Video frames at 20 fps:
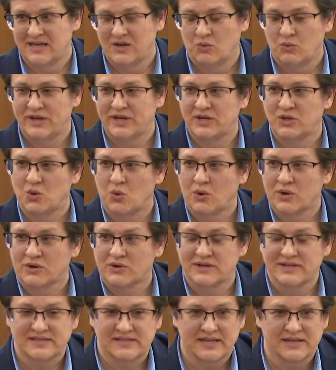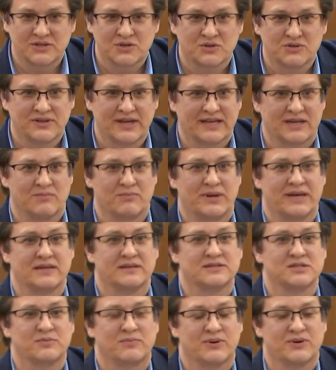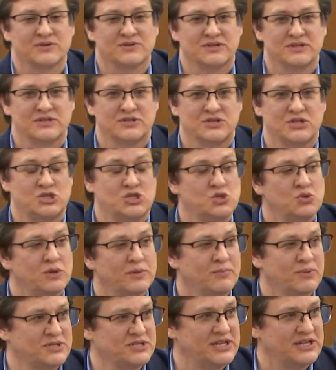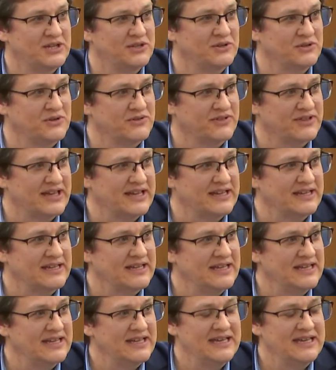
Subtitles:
When an order is entered that compels a person to do a particular thing,